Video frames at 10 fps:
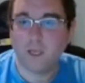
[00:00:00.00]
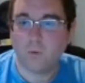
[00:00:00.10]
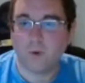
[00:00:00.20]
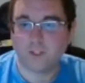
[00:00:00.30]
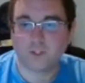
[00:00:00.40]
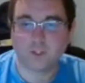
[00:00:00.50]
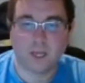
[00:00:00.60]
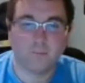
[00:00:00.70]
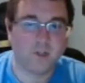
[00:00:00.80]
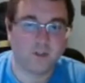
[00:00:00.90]
which
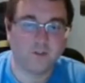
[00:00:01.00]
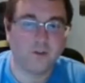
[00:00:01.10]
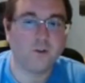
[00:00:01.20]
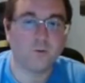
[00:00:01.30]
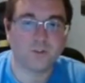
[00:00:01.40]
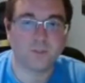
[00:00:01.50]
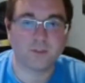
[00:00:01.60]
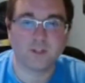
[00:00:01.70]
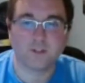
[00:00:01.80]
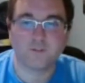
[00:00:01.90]
I'm going to do
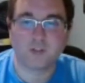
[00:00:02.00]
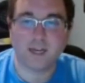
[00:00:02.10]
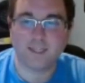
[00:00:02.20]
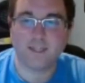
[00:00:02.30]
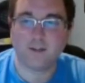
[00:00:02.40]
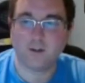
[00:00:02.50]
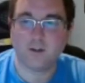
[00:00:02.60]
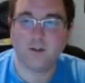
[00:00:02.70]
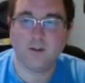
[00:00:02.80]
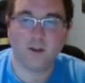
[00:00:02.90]
something on the fly
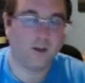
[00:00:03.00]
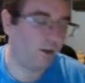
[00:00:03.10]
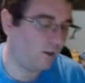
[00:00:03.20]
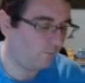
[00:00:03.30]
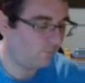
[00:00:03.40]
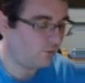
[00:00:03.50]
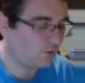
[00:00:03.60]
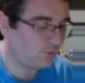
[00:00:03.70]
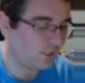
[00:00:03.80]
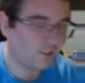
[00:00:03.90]
here
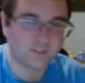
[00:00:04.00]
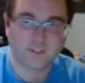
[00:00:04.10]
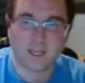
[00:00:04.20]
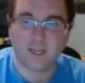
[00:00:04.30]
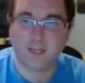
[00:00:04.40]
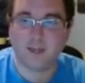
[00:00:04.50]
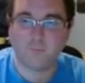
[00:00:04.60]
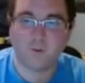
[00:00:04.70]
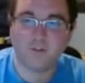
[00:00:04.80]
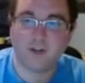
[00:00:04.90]
just because
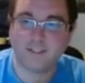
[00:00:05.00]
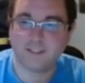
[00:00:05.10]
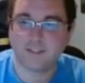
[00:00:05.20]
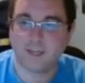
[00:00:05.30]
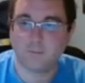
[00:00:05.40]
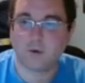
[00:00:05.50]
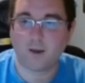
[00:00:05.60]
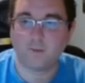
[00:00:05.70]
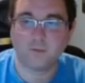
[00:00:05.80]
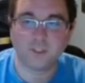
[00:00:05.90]
I'm realizing that I
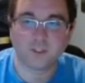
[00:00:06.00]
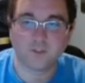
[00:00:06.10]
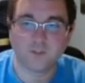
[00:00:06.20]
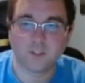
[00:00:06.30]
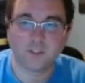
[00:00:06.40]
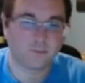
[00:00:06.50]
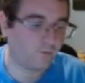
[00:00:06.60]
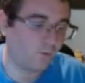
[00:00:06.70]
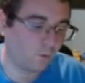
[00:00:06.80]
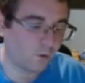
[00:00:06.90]
probably should have done this
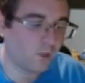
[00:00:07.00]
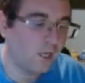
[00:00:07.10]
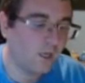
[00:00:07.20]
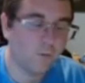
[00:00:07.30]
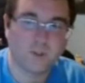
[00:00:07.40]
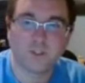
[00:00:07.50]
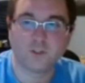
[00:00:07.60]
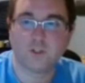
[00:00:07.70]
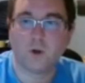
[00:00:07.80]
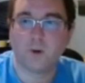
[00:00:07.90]
before, which is
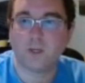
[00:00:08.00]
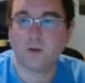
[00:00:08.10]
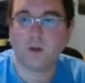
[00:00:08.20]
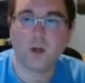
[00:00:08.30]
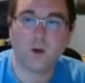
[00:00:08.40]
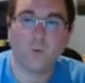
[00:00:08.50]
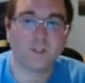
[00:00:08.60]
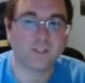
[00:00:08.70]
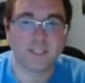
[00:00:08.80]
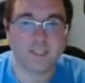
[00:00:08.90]
showing
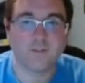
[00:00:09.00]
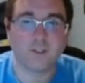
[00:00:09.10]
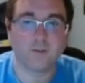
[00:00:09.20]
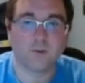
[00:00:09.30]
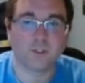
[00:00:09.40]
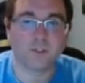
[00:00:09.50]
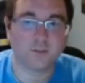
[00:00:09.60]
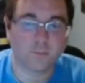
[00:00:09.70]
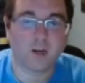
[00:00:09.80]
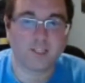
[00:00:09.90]
what
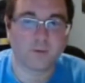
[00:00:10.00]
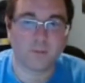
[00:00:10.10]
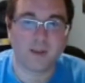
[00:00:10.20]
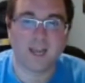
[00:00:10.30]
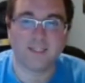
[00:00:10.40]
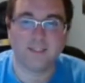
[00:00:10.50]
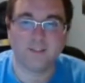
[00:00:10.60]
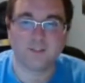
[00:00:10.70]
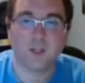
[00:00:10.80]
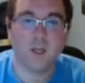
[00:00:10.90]
the price per pack
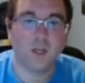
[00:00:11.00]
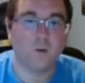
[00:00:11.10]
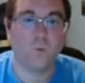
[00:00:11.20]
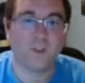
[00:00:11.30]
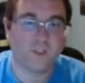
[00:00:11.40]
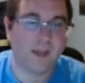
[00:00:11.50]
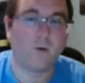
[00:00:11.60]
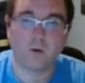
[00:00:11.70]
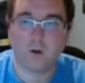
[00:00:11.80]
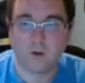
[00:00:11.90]
is
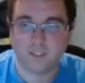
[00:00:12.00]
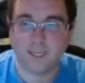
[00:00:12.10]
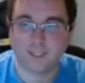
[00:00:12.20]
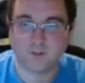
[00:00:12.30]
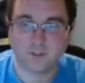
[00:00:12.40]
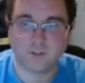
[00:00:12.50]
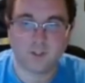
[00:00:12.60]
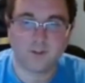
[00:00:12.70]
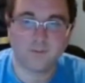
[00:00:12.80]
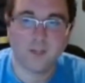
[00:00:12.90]
without all the extra
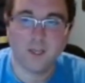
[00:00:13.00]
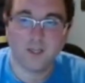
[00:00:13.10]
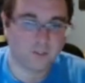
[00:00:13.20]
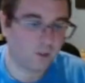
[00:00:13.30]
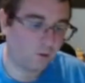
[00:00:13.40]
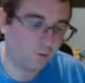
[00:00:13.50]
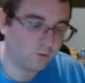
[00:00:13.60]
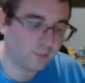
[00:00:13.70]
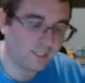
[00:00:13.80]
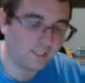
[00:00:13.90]
stuff. So
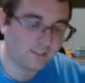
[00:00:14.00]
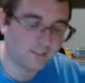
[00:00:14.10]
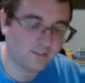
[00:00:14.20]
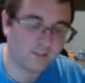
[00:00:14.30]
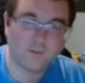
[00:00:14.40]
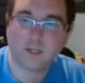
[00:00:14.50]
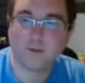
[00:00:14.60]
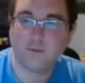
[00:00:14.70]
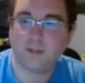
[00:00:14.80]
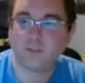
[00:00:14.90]
taking this and
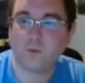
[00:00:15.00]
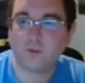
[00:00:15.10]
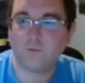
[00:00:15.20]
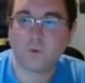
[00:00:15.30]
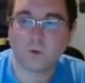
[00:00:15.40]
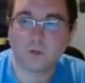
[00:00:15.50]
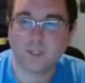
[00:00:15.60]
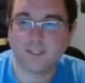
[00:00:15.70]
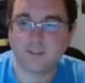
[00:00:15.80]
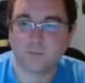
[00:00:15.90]
dividing it by 24
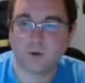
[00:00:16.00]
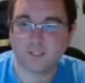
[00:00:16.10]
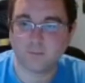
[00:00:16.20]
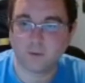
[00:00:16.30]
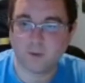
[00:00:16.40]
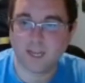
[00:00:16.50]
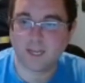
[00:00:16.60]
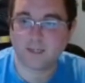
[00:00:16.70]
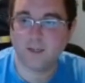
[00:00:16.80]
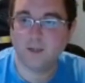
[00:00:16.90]
is the price per
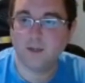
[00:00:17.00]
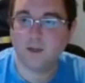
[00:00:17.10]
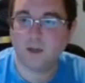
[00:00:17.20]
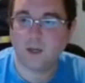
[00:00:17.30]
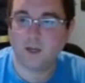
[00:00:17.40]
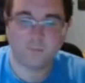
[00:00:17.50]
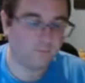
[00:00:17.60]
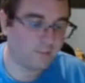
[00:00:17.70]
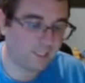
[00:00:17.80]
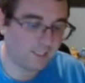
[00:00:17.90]
pack.
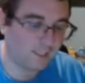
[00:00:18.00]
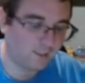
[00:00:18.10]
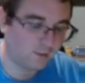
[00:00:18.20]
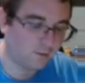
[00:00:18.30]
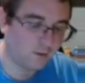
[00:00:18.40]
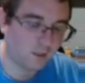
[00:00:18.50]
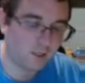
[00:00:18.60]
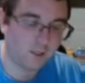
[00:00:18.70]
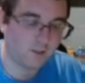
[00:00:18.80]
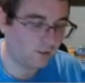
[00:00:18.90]
Taking
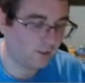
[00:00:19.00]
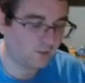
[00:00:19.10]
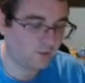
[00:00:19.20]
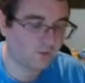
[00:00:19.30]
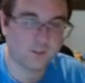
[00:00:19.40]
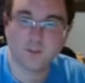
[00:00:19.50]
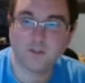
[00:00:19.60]
this